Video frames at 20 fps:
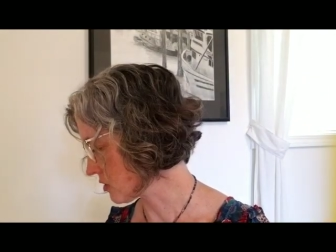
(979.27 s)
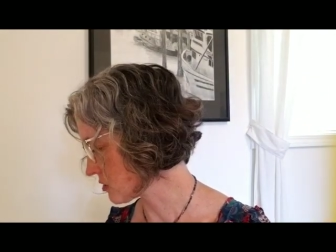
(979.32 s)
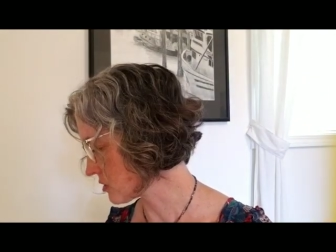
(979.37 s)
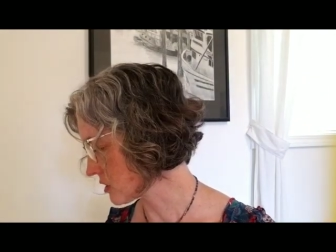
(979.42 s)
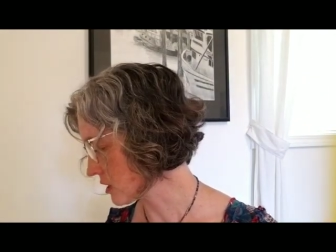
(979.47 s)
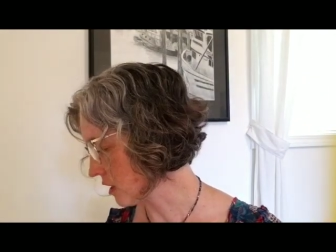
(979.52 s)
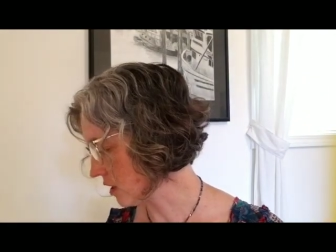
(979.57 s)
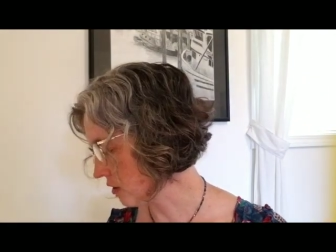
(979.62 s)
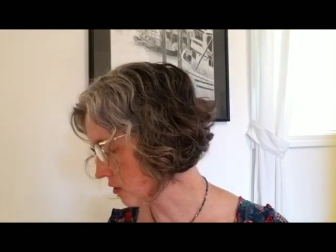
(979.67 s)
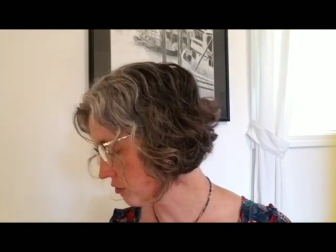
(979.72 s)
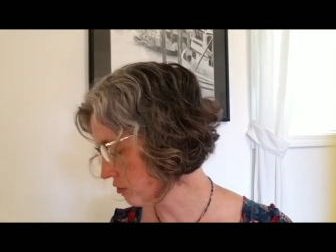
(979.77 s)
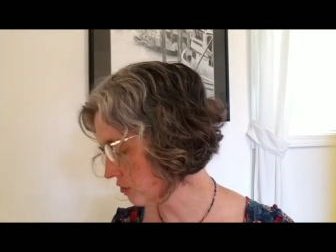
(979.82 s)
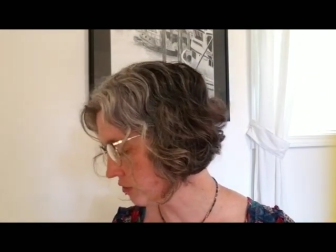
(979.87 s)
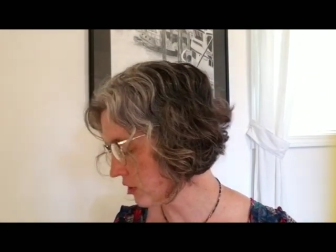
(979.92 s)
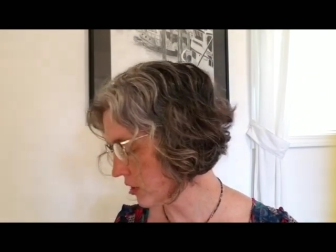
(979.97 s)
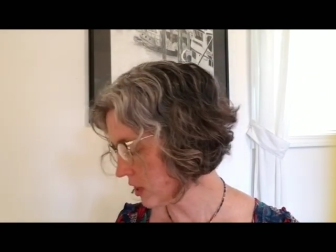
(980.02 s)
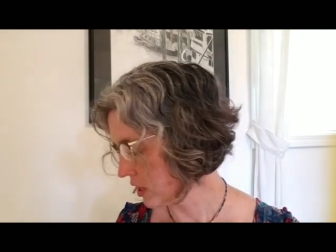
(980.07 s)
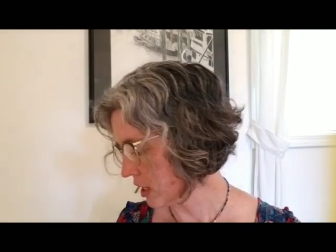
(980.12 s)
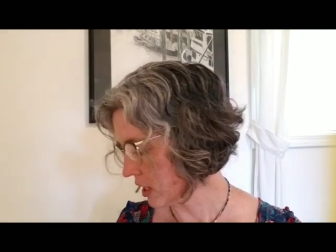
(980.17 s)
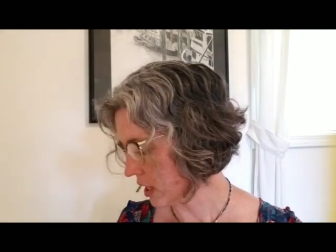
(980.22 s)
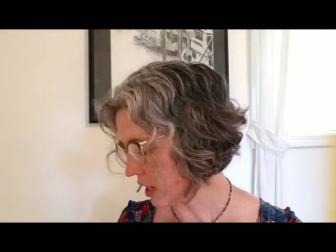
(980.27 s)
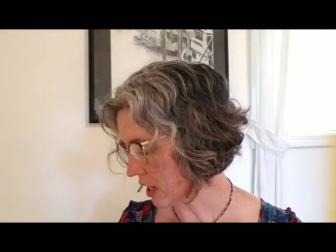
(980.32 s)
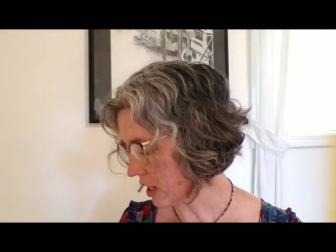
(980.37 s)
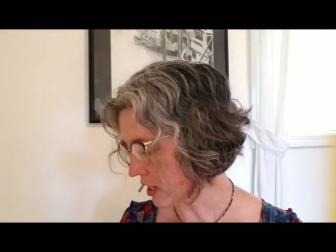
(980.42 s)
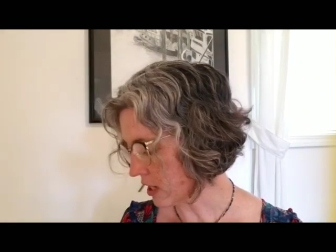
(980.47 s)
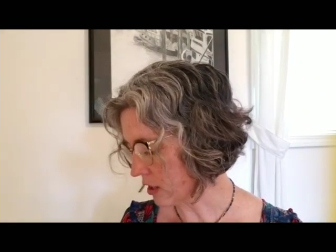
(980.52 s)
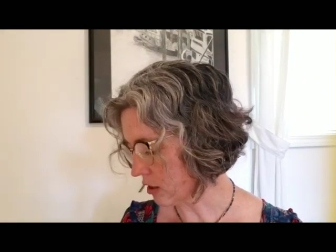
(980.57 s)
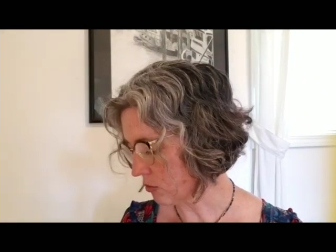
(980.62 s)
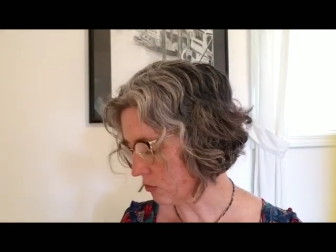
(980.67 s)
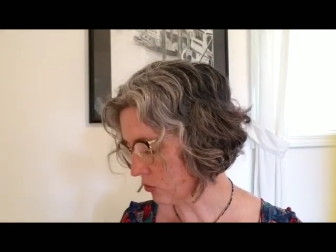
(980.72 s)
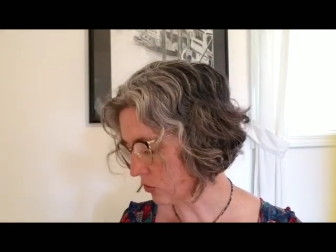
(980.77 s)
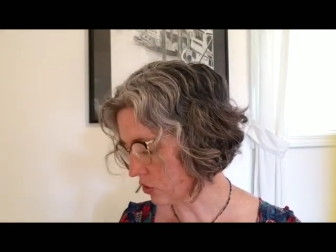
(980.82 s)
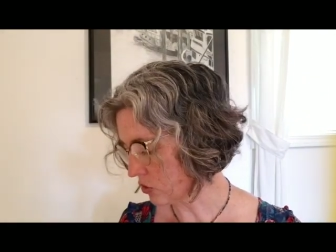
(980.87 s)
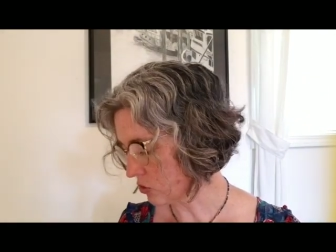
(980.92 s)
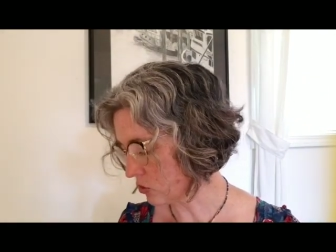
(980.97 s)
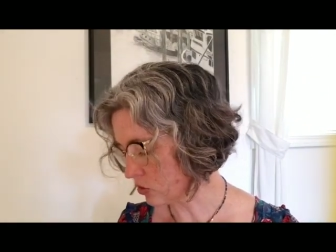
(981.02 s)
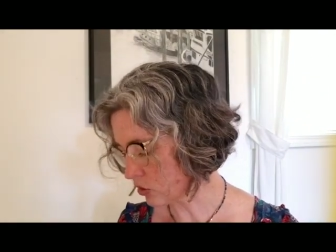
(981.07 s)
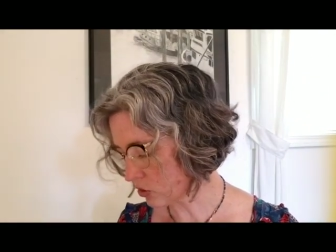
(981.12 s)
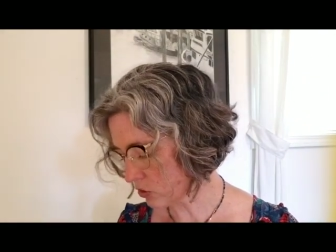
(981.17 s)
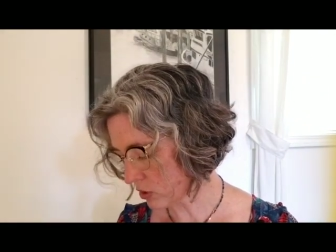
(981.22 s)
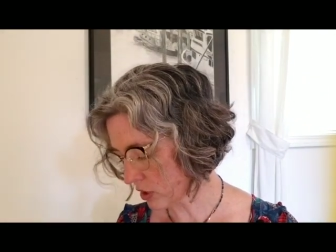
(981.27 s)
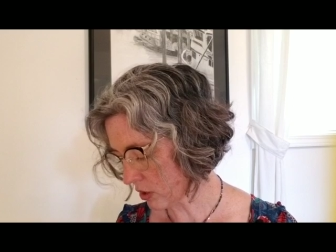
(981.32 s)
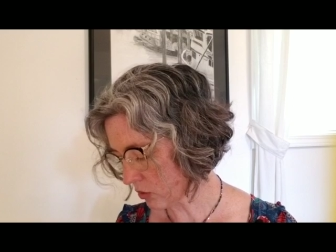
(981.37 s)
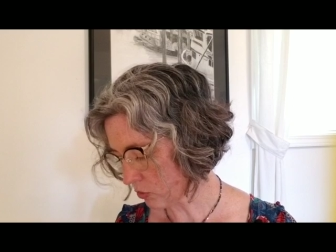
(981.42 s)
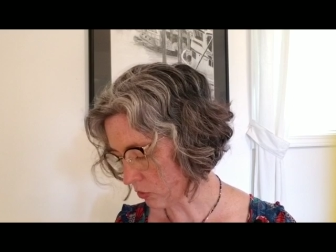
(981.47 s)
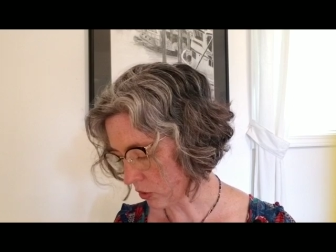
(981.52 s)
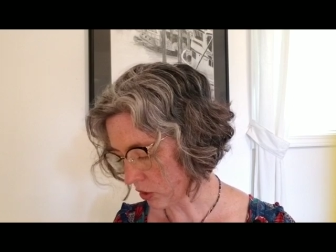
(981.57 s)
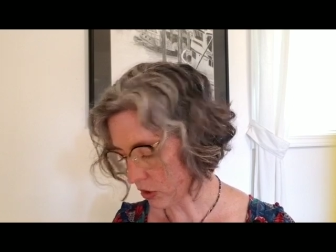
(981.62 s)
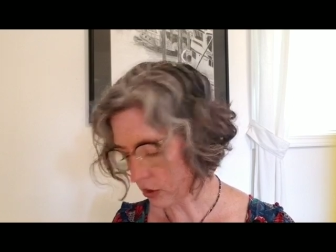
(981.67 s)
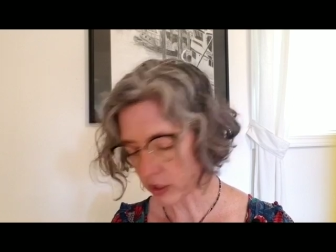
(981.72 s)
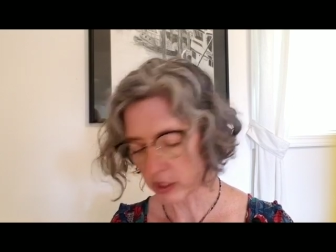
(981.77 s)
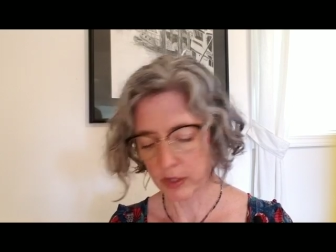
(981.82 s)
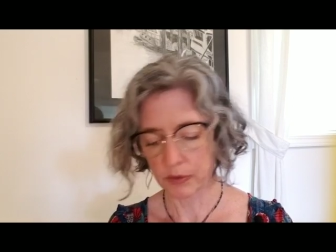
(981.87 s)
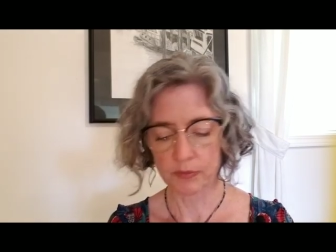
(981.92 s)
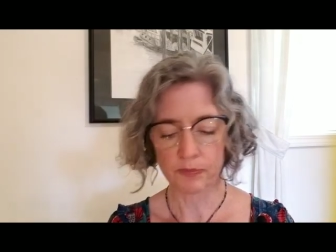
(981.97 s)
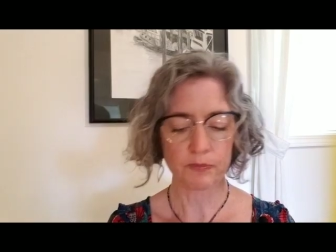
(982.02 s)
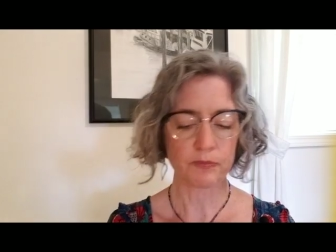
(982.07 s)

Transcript: yourself. Um, you do that work